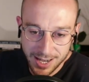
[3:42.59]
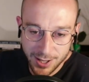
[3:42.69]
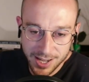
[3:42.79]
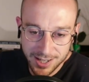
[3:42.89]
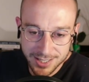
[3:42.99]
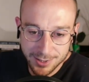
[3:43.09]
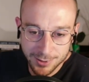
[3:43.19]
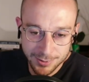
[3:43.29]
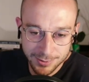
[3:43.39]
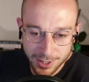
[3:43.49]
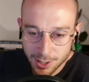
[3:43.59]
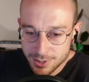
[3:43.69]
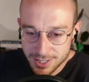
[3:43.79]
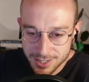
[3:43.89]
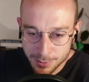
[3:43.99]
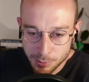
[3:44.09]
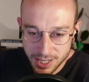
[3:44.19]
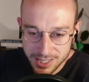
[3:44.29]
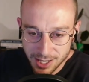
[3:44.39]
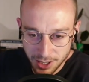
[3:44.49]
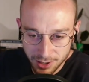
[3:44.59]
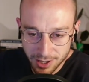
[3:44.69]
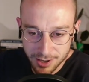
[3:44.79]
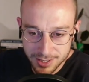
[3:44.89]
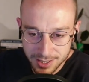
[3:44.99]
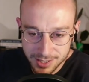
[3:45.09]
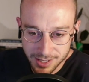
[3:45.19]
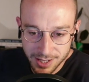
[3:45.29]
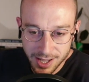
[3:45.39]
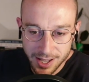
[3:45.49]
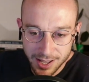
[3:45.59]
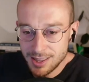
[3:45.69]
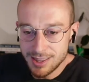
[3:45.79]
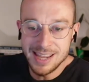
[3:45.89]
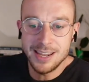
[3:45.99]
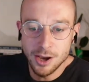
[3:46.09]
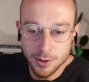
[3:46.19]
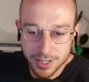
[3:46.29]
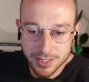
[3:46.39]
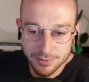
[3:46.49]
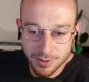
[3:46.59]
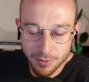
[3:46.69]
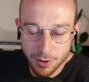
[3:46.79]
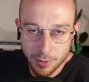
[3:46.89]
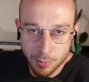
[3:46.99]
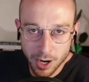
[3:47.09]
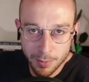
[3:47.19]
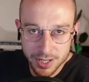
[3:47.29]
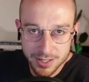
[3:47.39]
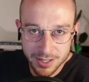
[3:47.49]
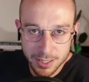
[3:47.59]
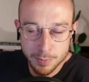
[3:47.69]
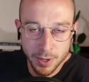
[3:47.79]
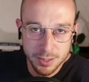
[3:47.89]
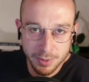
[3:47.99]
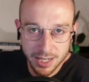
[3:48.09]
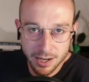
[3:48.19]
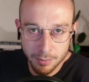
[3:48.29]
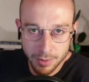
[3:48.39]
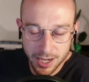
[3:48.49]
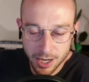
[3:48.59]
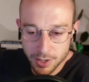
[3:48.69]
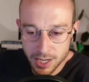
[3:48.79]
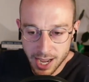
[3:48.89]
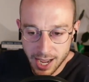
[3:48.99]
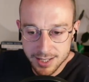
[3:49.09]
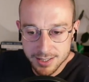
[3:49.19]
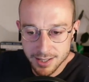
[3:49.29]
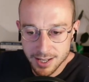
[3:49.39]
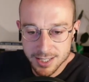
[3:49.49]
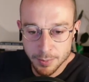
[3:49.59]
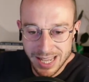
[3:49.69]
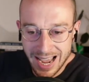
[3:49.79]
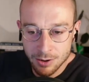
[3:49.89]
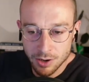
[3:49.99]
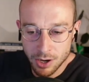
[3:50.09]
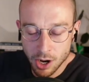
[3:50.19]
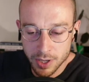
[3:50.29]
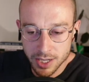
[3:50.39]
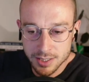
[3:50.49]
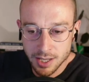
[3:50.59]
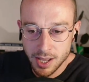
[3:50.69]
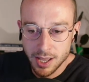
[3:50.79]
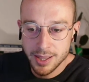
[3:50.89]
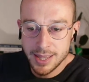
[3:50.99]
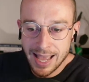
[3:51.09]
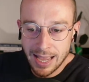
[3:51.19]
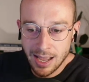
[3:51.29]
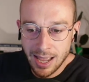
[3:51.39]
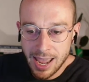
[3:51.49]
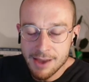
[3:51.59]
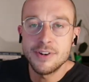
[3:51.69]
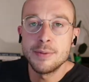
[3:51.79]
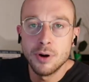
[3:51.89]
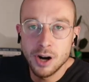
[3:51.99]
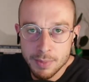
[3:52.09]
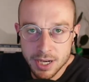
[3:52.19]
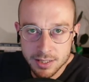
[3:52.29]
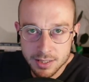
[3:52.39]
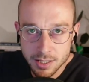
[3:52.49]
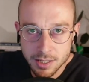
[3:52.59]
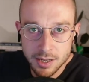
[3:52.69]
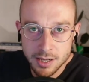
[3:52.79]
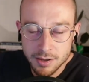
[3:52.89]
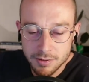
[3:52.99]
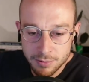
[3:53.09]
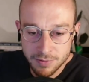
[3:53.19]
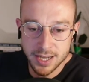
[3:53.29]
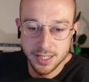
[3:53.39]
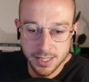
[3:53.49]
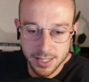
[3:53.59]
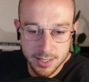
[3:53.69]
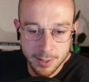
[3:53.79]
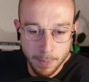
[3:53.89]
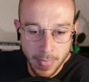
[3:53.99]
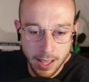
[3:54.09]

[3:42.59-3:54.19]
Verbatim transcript: Now, the article goes into some detail here. It goes into the ingoings of the Prime Minister, the disposable income they know he has, and then some of the outgoings that every Prime Minister faces.